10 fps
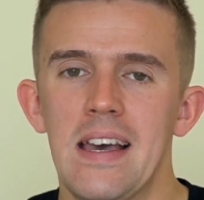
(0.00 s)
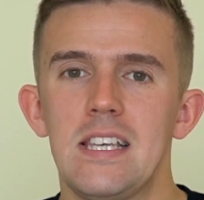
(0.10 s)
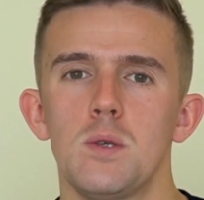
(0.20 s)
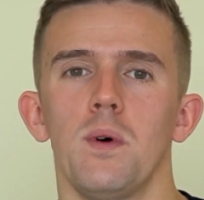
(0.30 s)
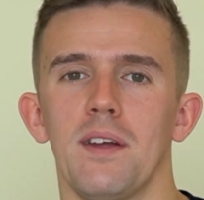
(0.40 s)

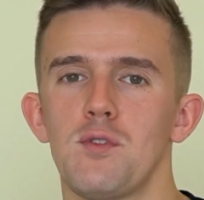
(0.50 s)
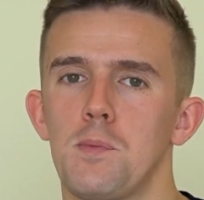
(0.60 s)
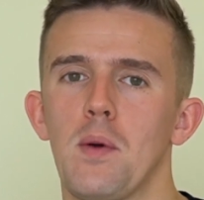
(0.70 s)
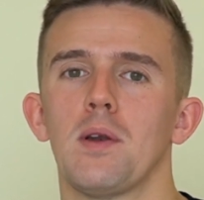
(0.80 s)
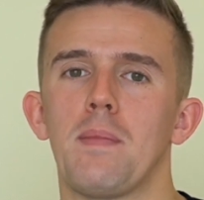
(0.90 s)
this is one I've
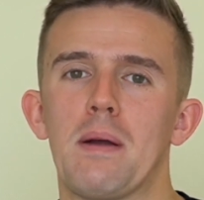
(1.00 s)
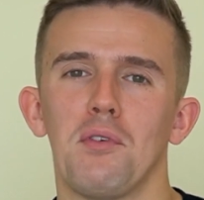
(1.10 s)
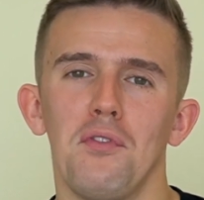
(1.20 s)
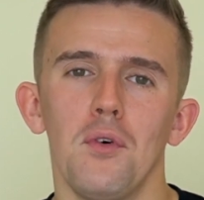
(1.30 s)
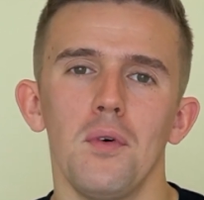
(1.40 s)
spoken about
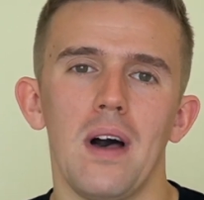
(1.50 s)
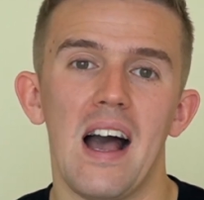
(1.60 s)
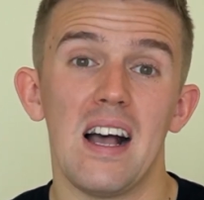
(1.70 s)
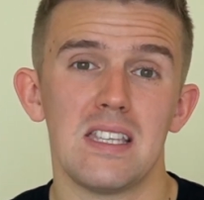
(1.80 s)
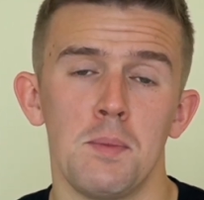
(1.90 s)
before
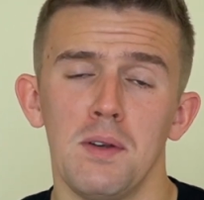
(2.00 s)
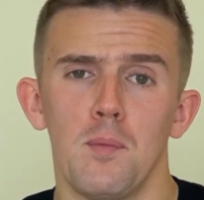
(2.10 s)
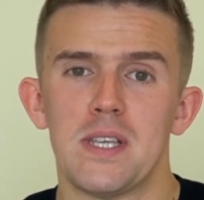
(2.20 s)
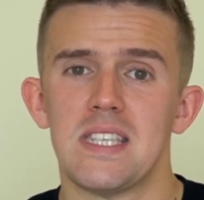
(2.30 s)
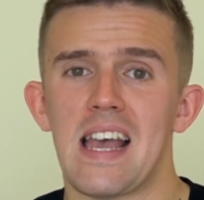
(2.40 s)
as a bit of a
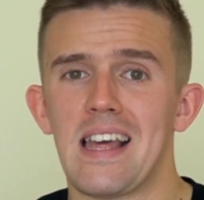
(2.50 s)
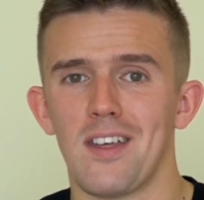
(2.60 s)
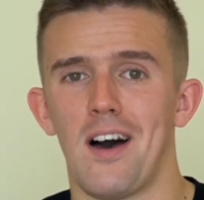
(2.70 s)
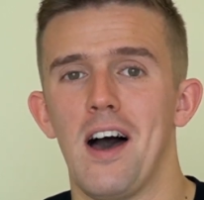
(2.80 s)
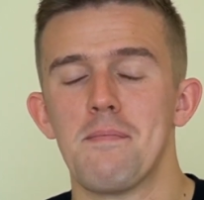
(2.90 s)
mistake
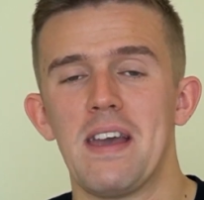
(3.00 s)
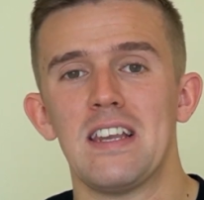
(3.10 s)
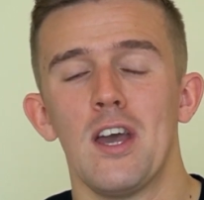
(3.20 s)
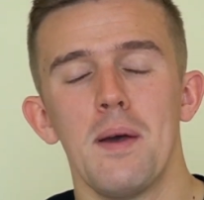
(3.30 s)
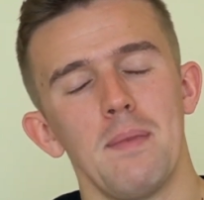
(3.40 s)
that I made.